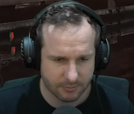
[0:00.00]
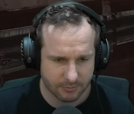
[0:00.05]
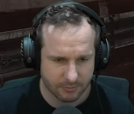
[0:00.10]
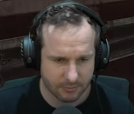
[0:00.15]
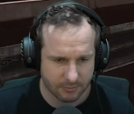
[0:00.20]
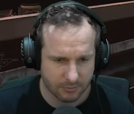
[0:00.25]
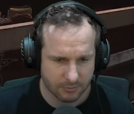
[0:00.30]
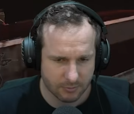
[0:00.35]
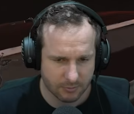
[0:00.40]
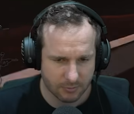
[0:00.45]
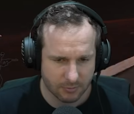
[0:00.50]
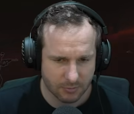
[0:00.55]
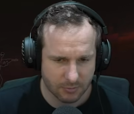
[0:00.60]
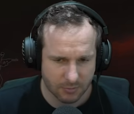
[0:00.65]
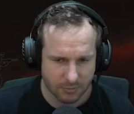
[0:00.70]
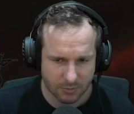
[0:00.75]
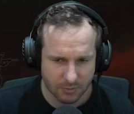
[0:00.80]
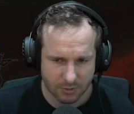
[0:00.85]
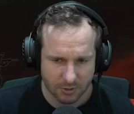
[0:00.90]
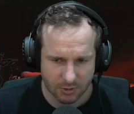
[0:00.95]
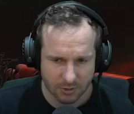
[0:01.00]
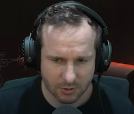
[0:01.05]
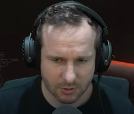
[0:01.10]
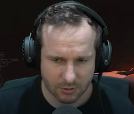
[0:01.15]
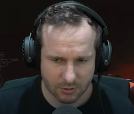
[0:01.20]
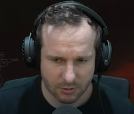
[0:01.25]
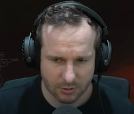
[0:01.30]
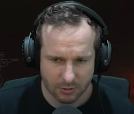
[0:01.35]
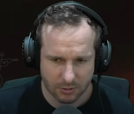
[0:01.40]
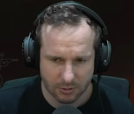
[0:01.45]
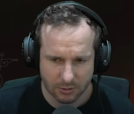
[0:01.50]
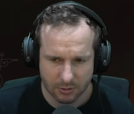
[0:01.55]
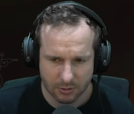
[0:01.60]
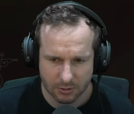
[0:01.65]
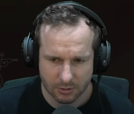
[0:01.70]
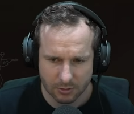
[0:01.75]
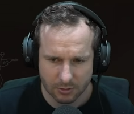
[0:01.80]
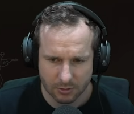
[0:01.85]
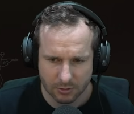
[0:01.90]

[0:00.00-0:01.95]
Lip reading: Nothing is said.